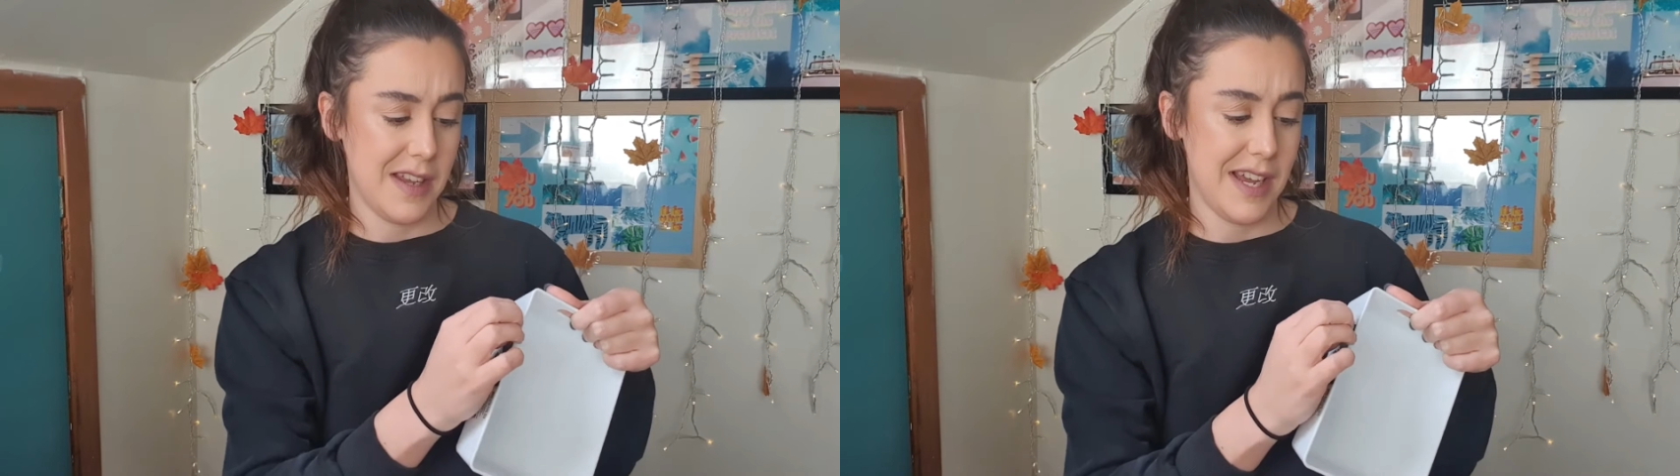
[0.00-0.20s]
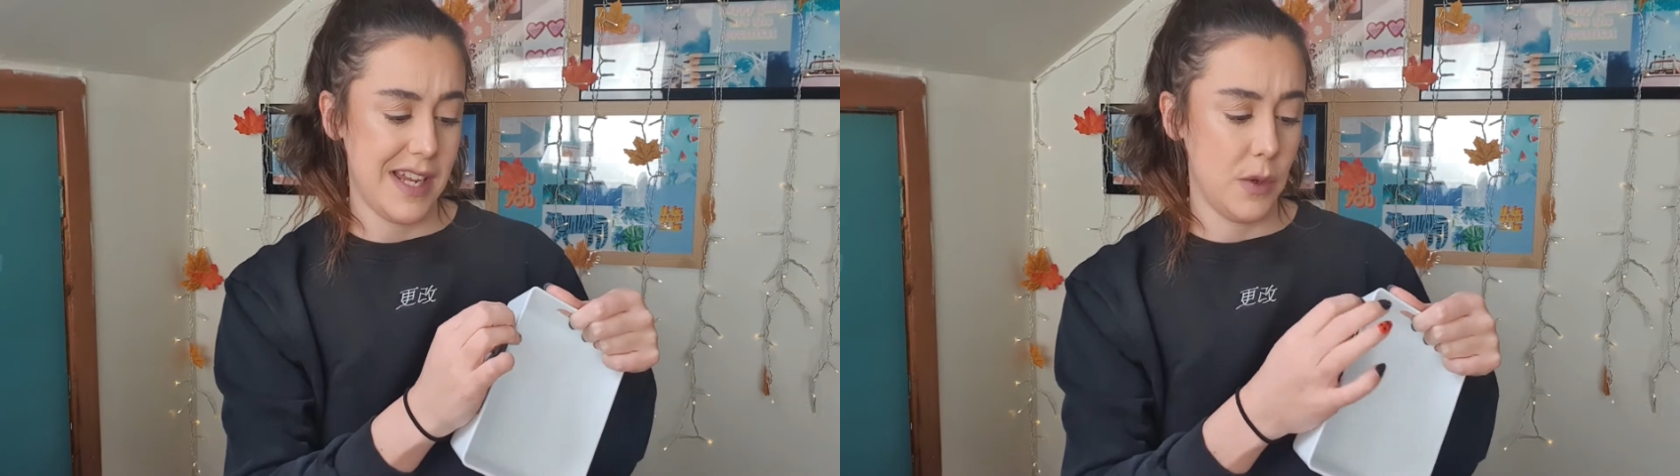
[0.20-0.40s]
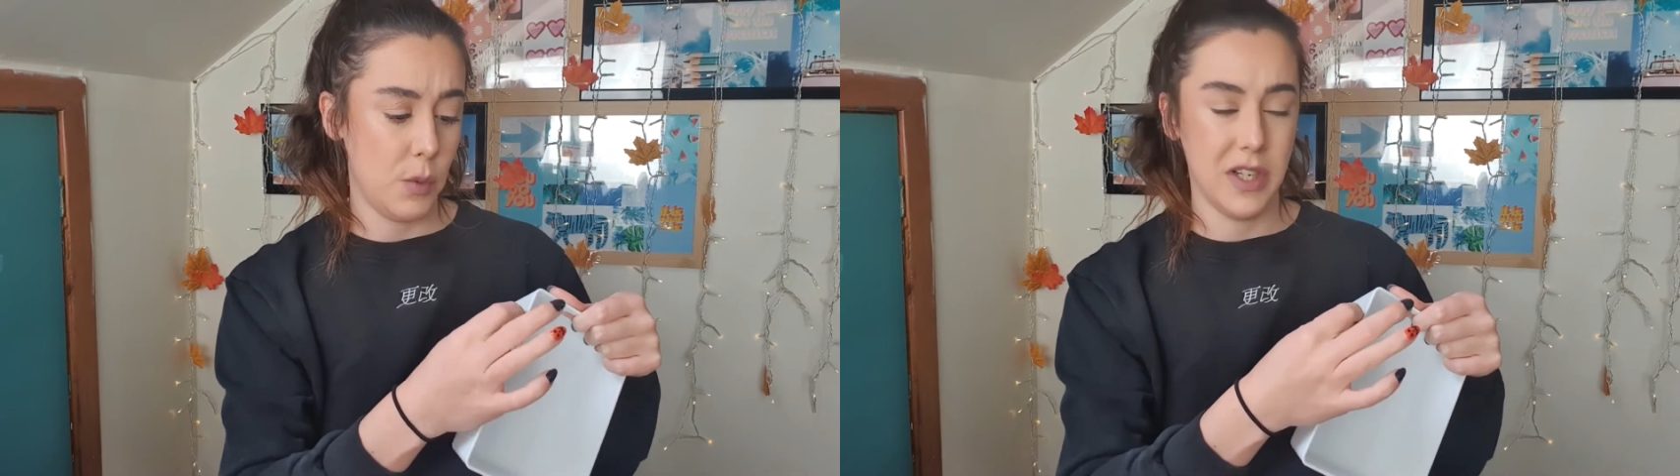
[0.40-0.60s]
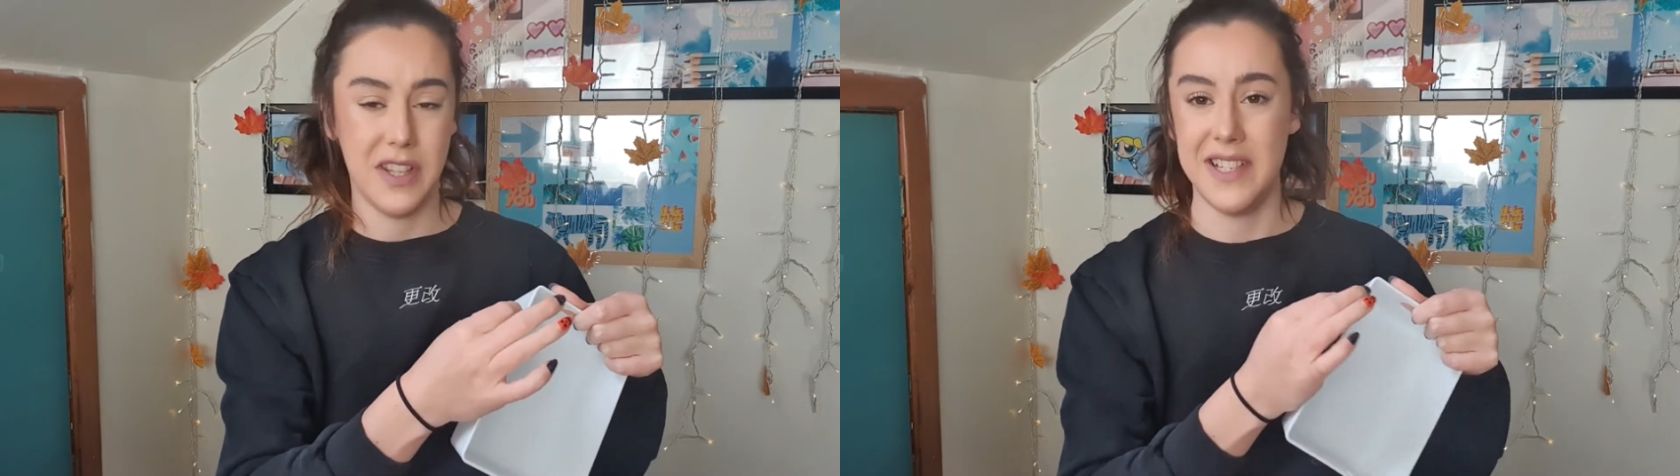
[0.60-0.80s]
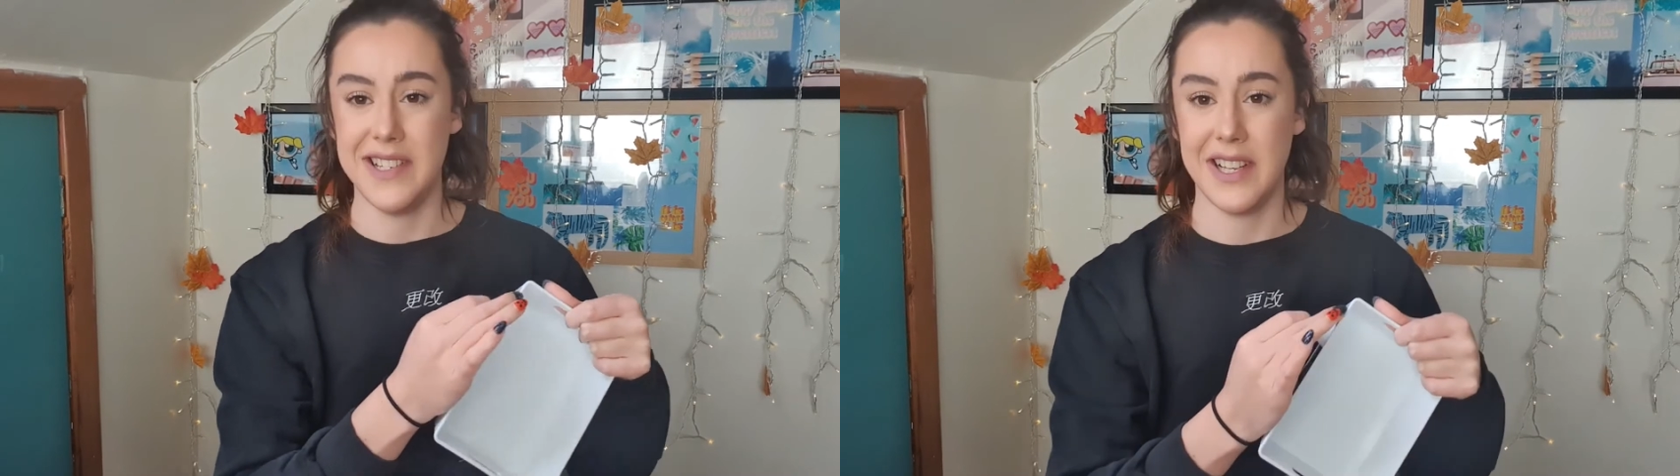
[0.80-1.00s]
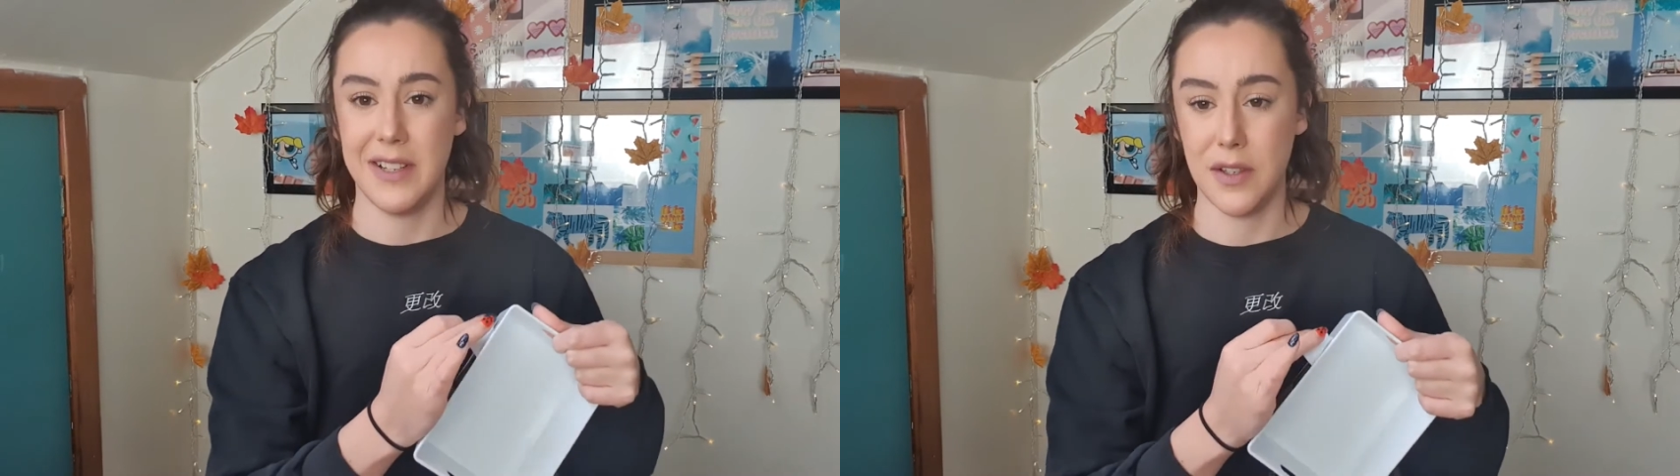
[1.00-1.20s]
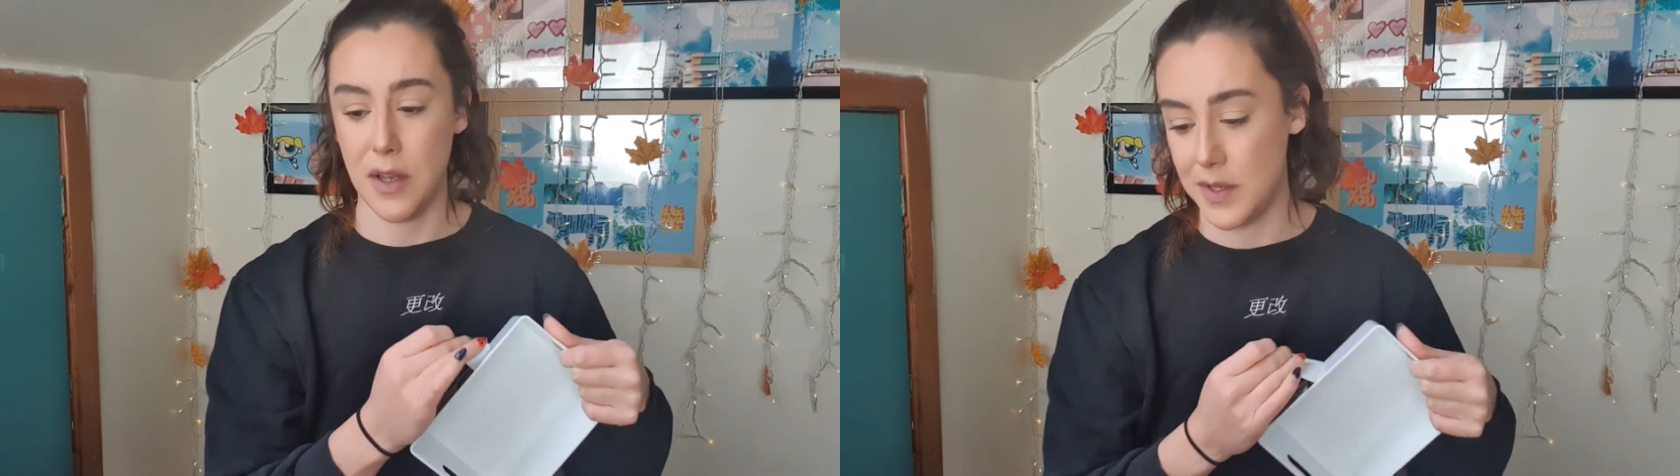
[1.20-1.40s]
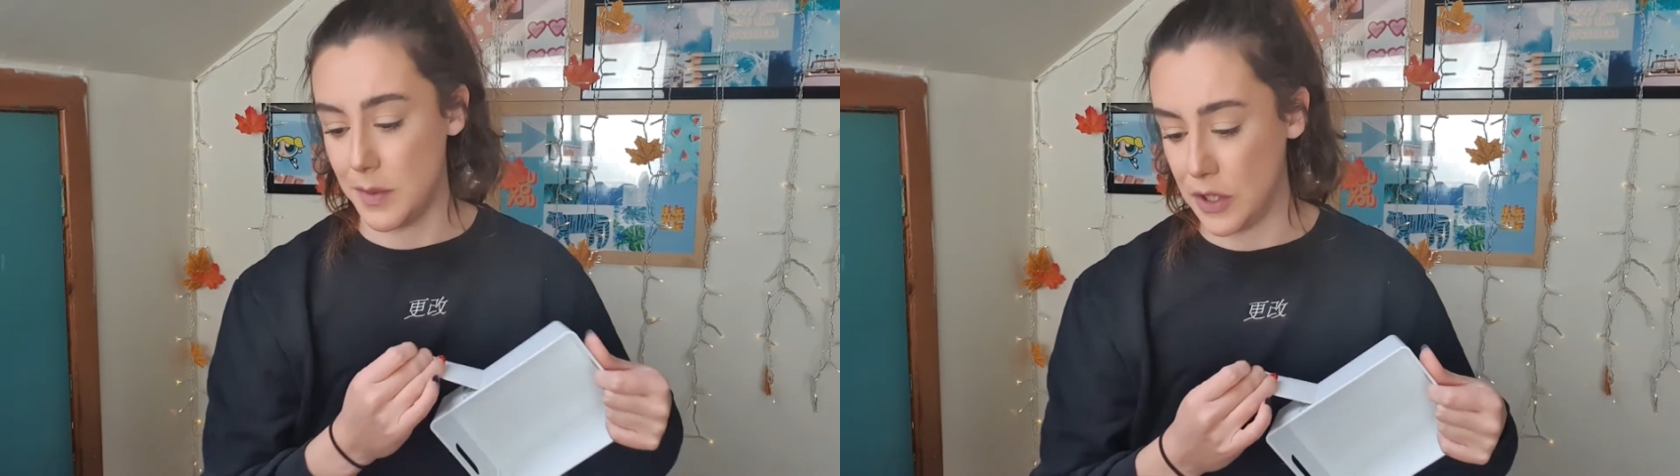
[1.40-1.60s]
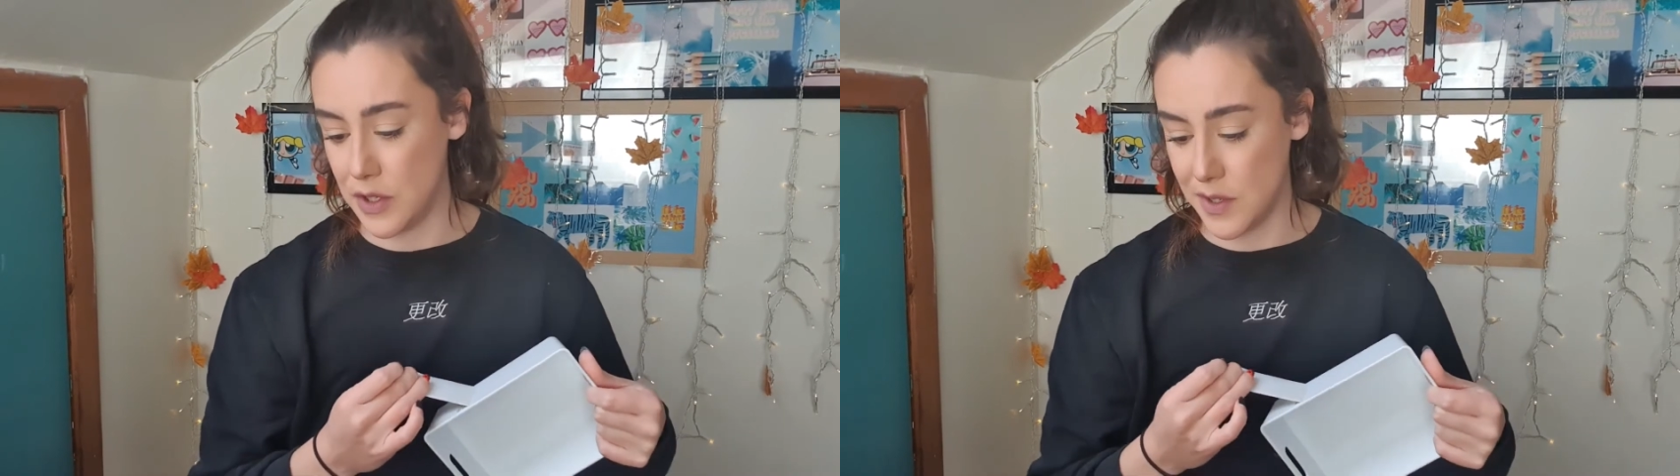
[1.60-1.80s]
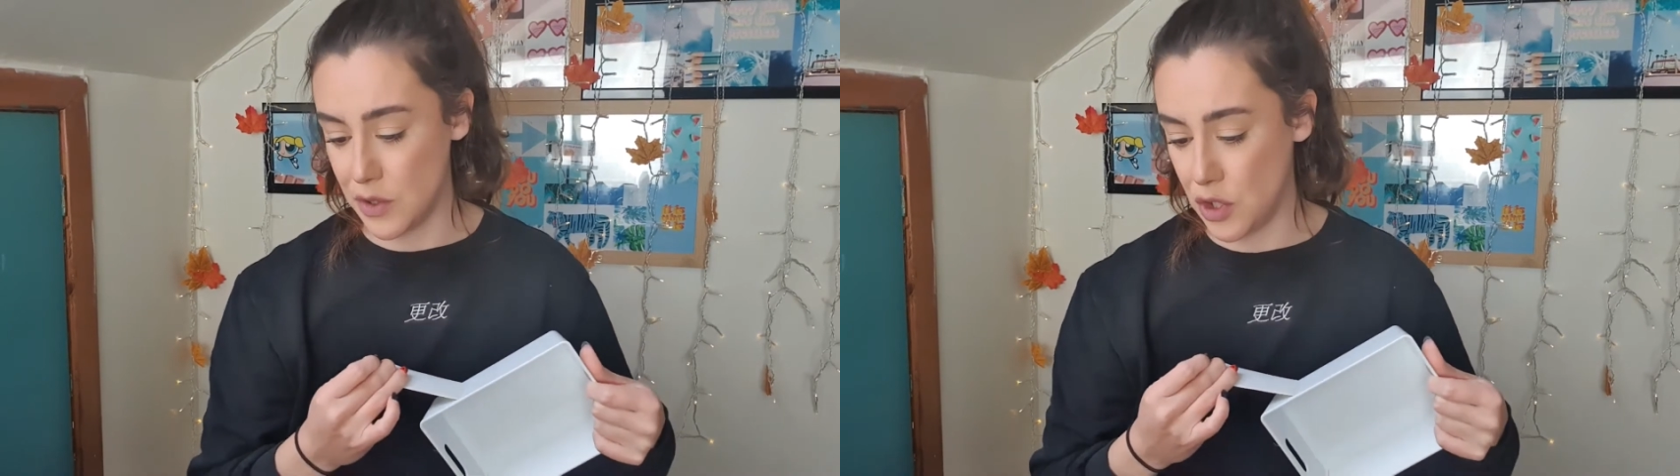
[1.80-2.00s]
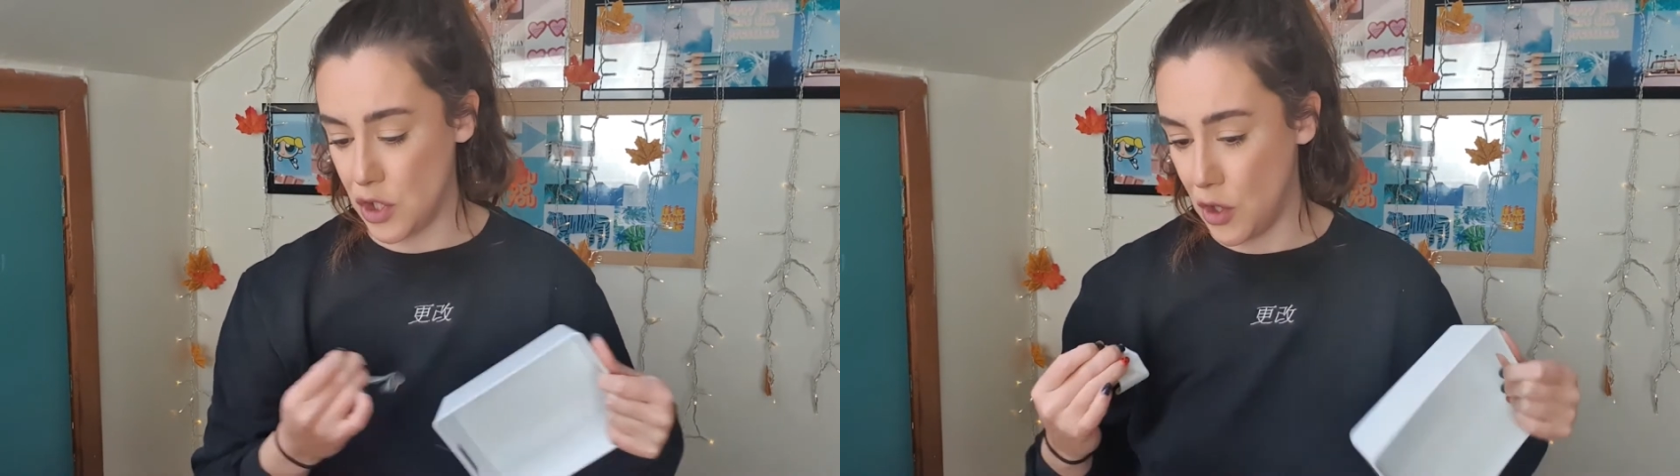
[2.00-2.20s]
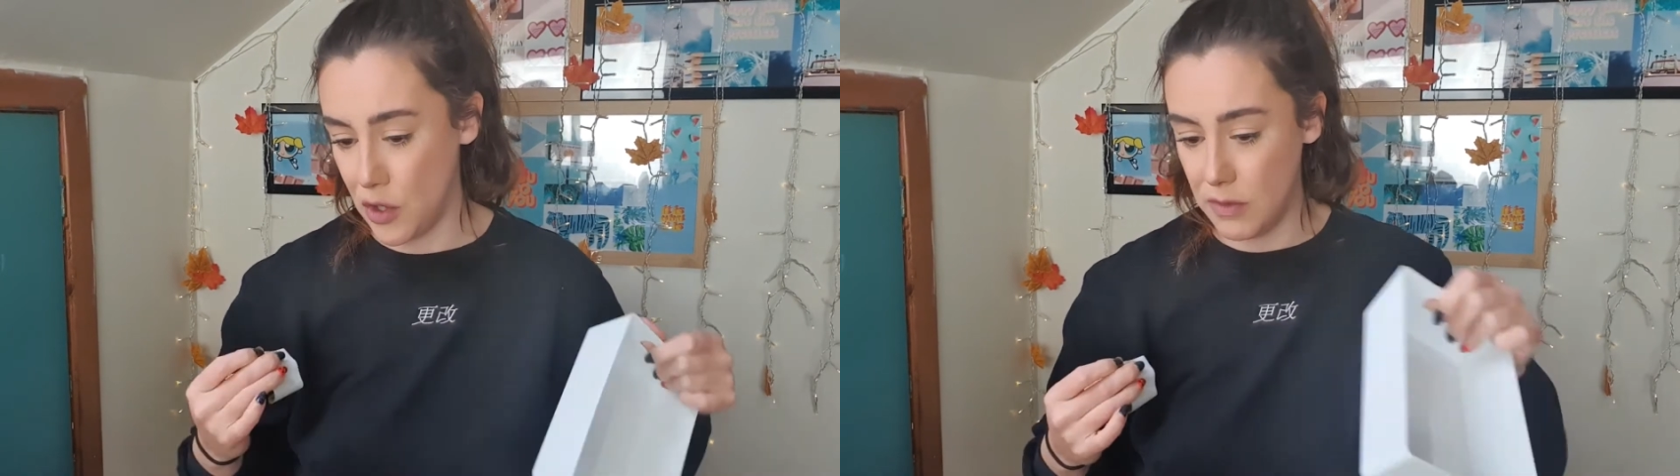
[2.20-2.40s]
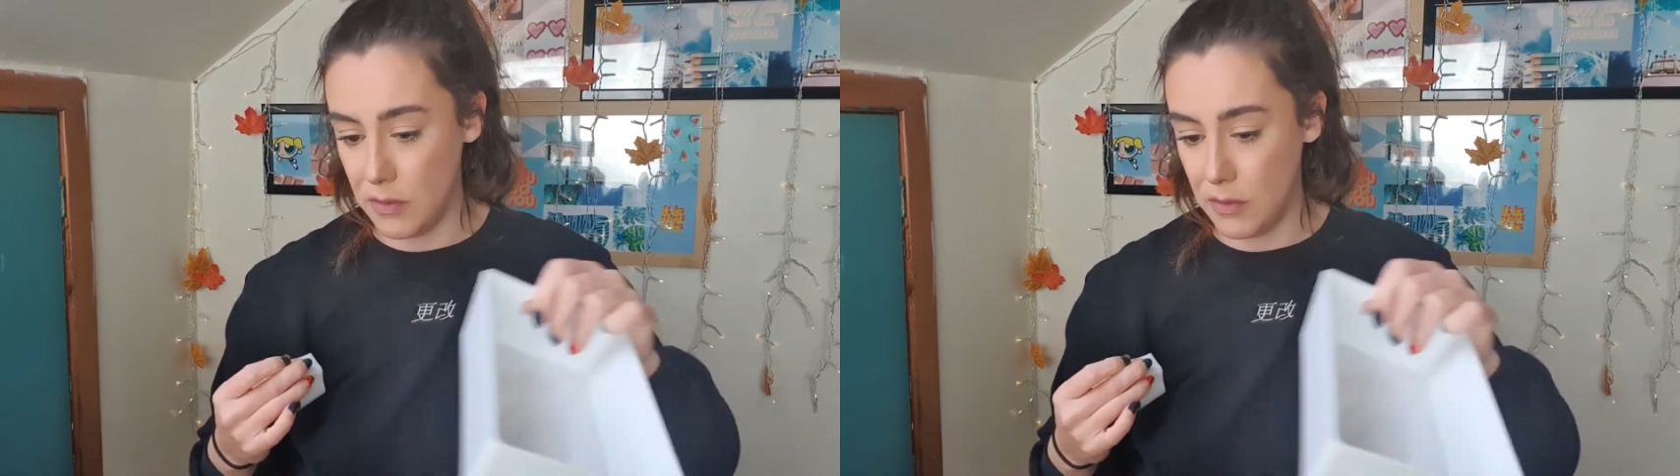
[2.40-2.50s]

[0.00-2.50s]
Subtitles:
into one of these little tubs, because there's not,